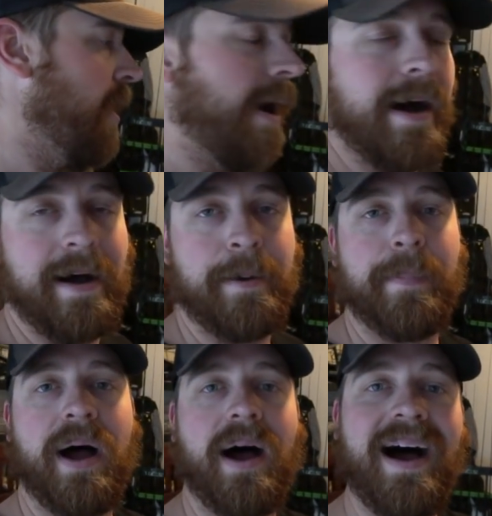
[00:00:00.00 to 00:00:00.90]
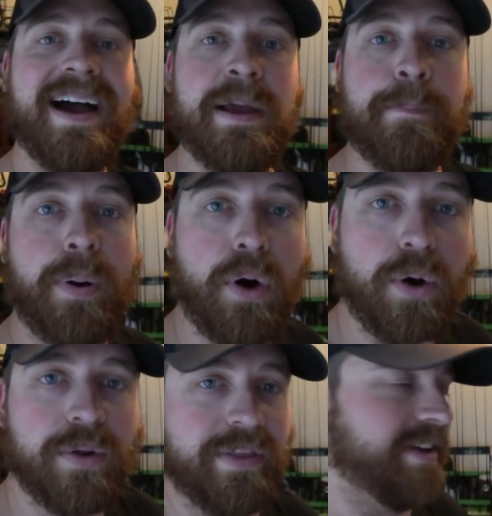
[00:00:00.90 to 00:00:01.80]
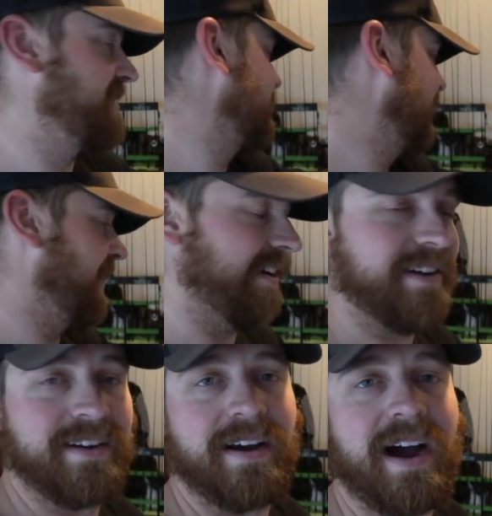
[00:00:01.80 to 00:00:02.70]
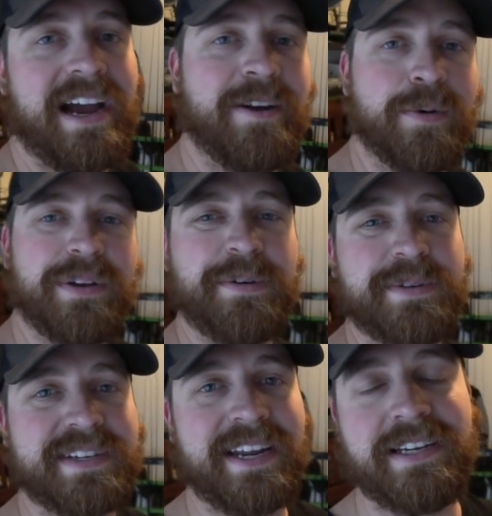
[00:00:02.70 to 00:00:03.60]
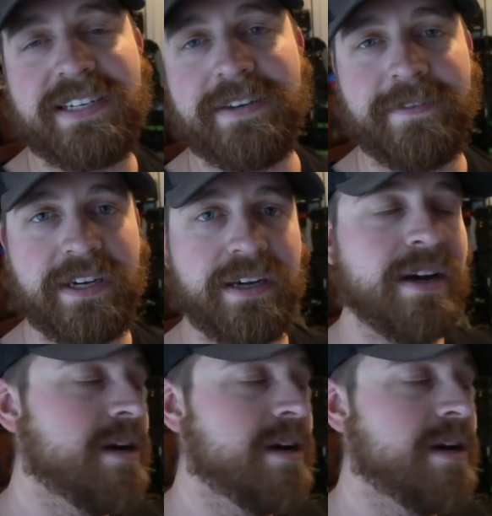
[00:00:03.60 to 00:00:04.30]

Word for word: Um, I pull this thing. I don't use an ATV.